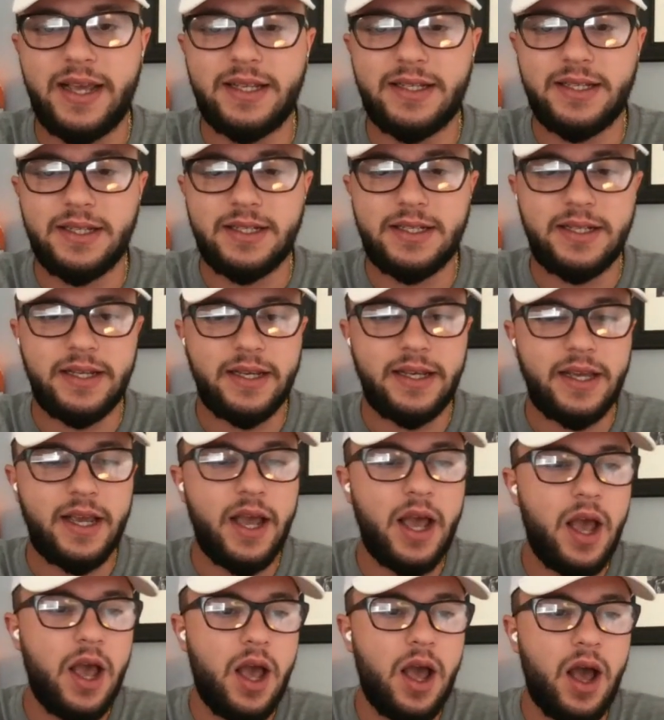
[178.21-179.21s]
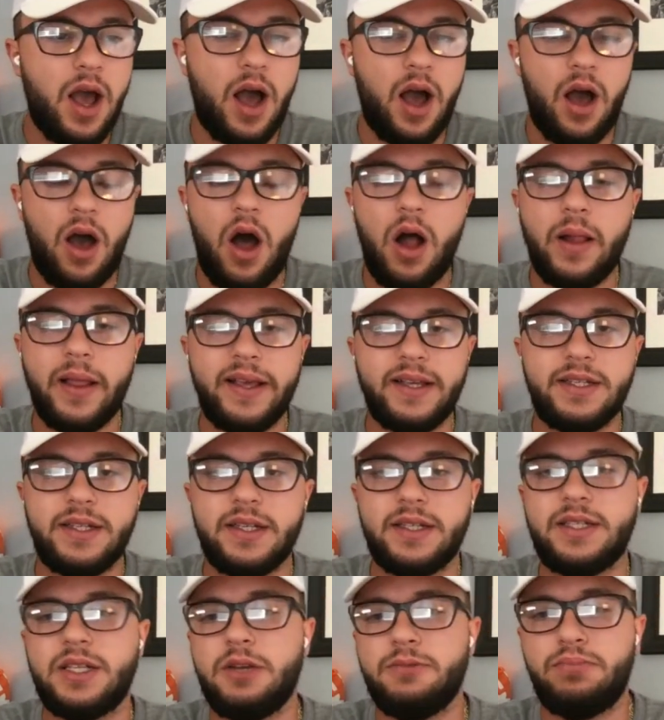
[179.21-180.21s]
ACC uh, All
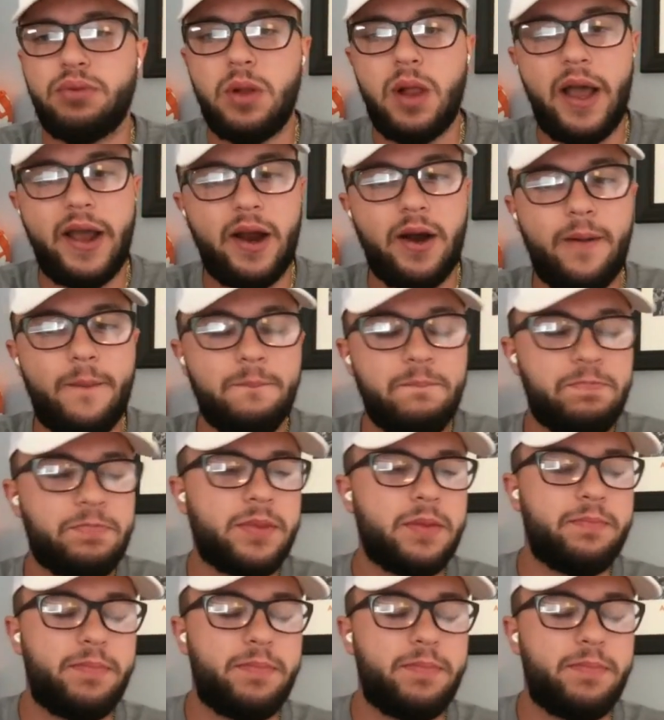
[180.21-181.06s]
ACC player.